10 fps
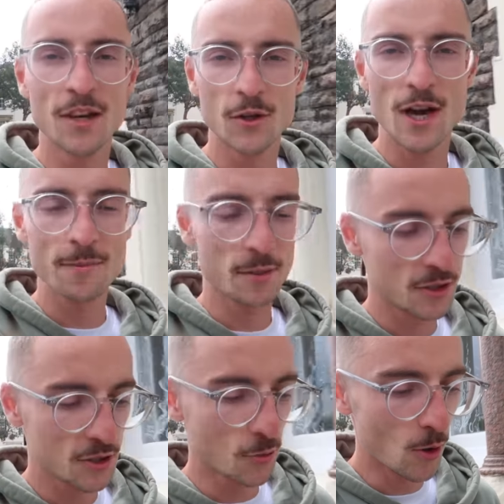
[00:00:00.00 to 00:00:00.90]
who
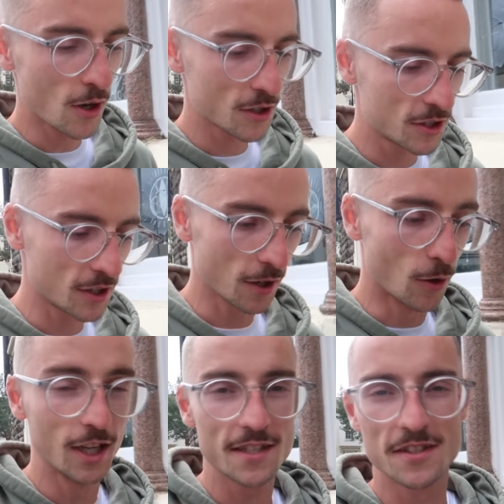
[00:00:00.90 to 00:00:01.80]
happens to watch
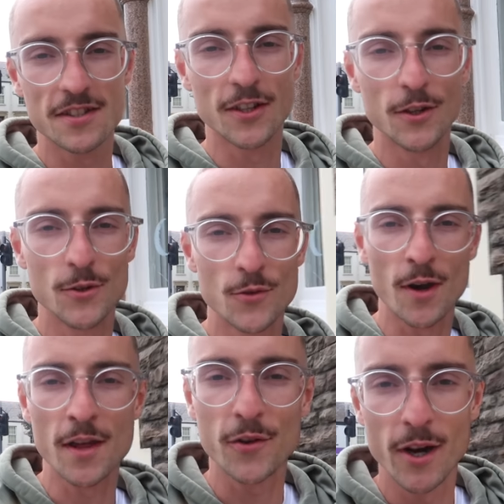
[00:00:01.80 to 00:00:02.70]
or listen to the
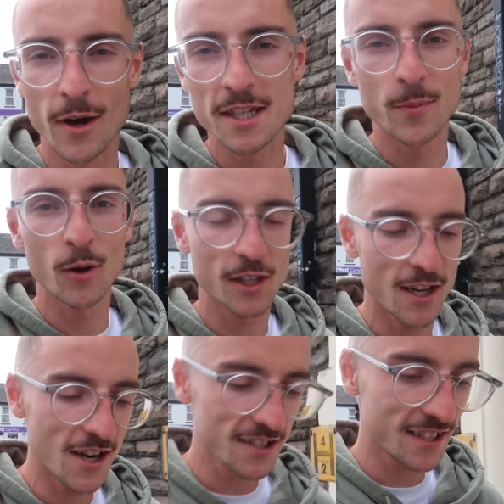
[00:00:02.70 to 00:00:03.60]
Run It Three Ways
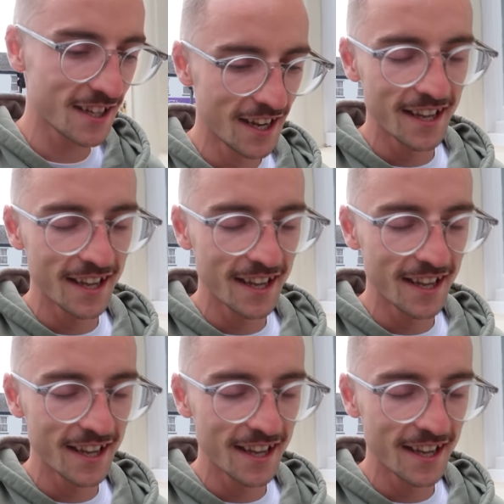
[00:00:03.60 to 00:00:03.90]
podcast.